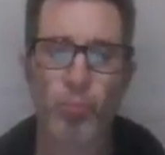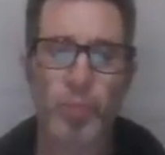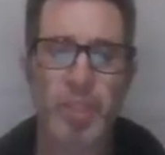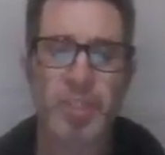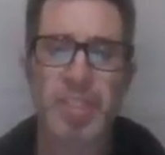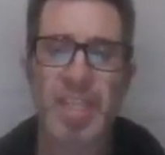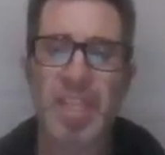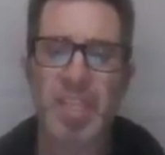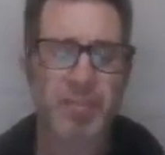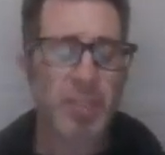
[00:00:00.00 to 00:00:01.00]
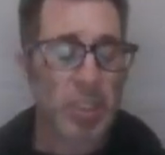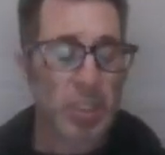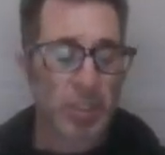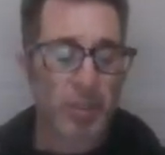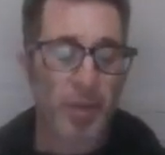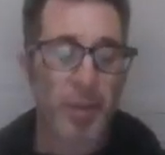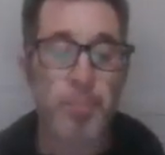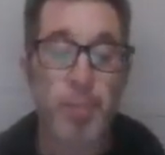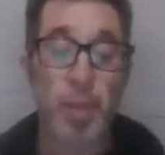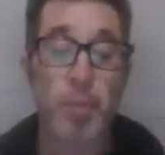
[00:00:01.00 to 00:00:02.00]
Does it have the
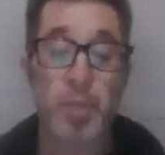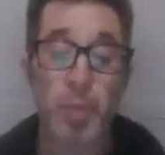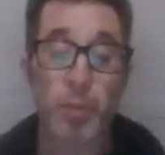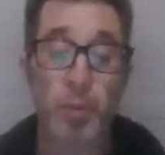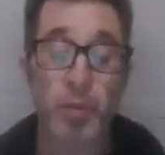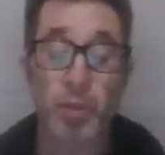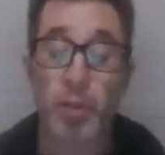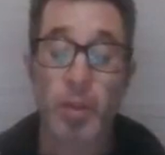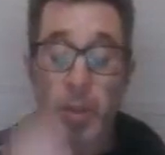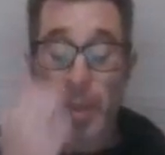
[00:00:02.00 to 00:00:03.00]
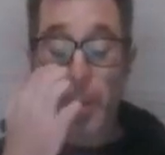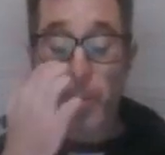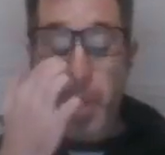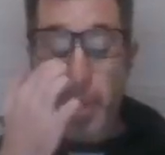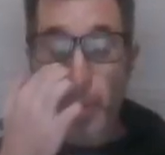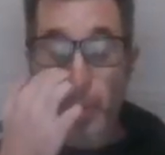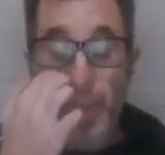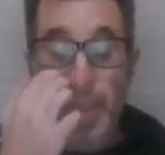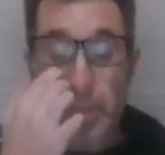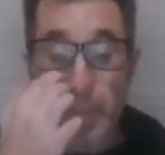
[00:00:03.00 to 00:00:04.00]
bare minimum
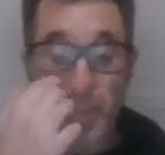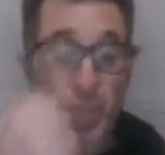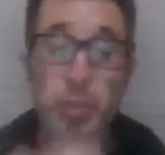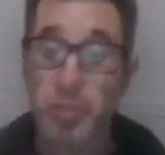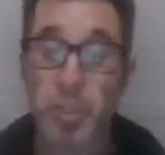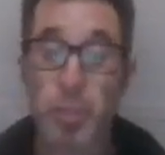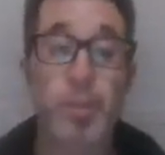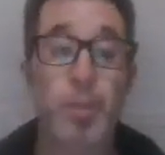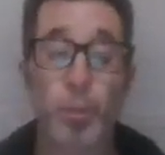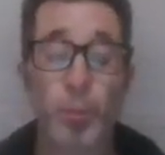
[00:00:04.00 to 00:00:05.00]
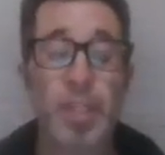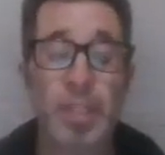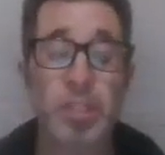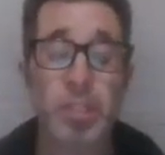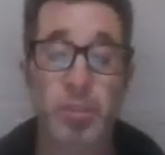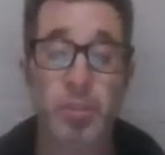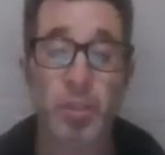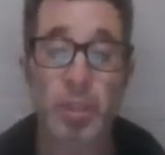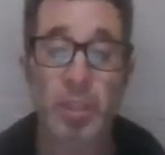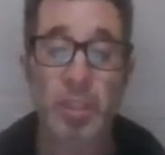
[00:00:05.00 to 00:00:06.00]
wage? I'm just going to use the term minimum wage
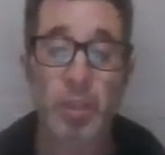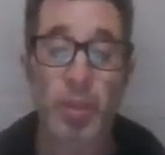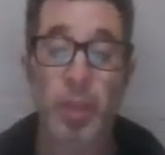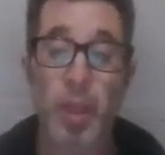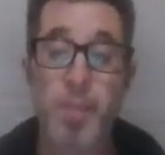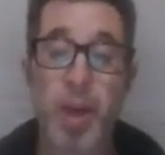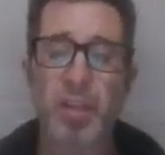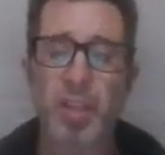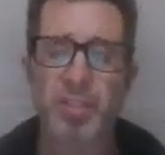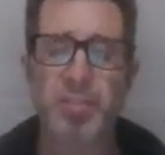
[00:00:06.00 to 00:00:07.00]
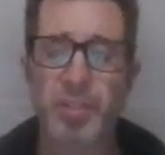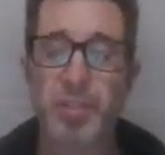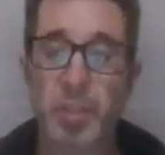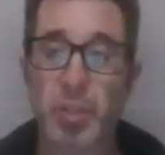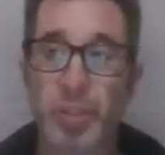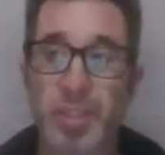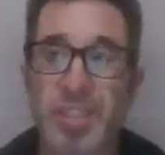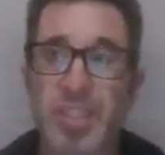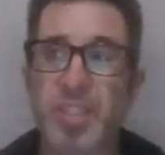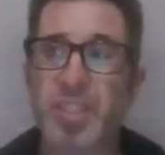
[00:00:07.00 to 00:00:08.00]
amount of
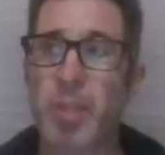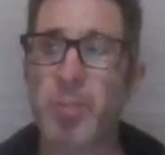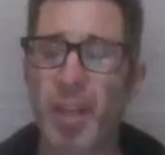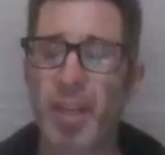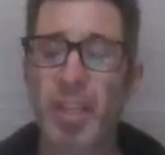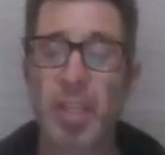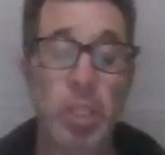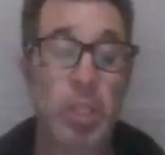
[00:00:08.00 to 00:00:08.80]
nutrients just to get by.